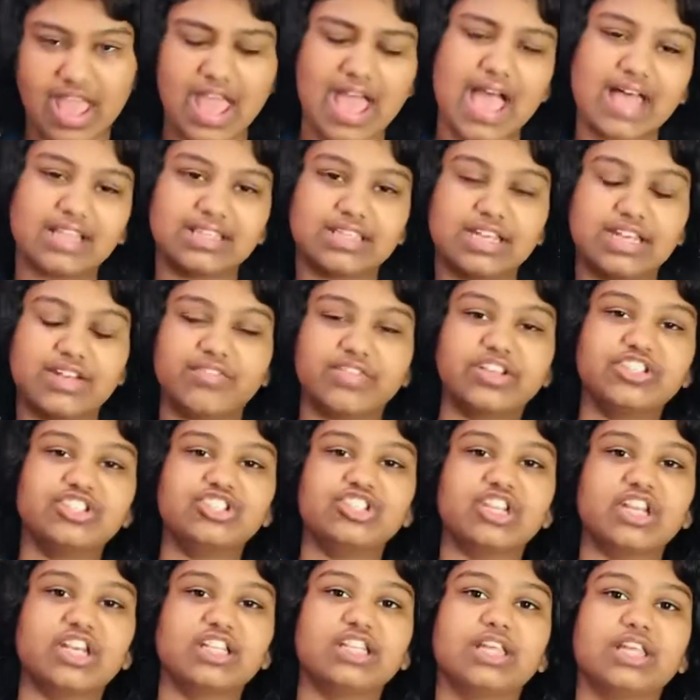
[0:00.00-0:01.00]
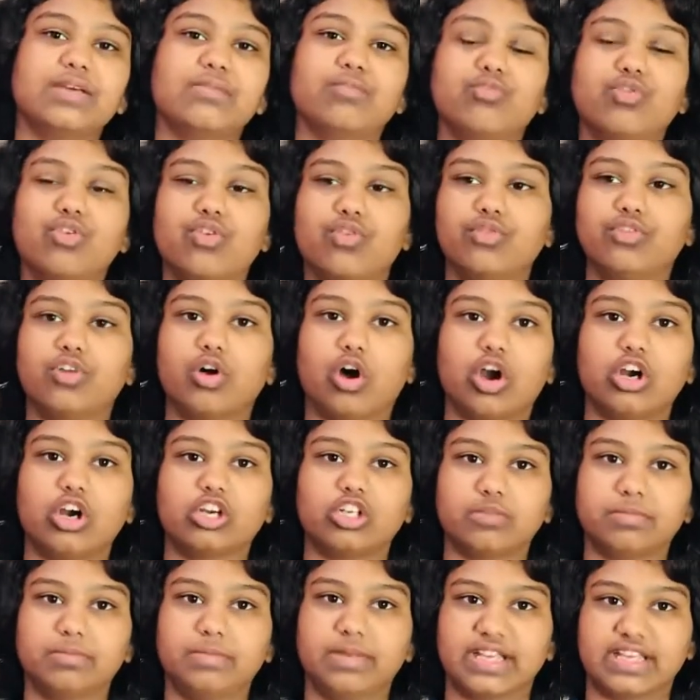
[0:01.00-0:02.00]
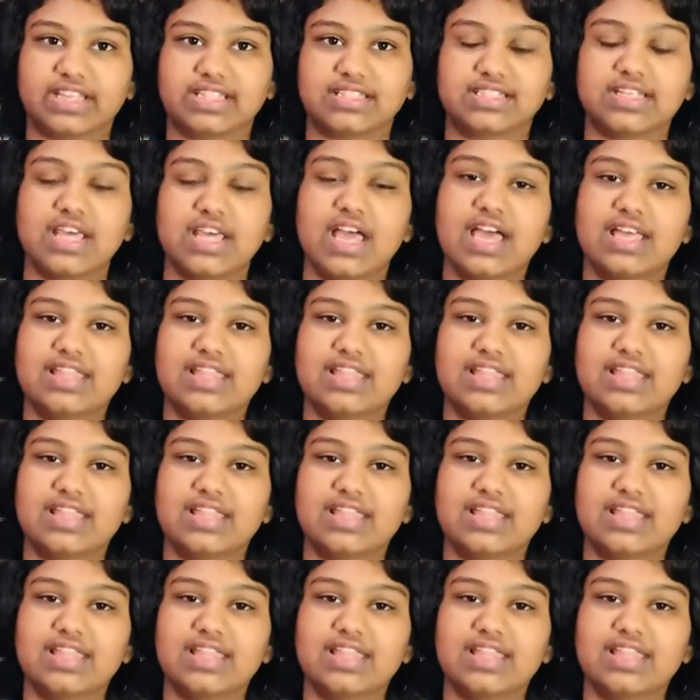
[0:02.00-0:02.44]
and then eventually they moved on to bricks.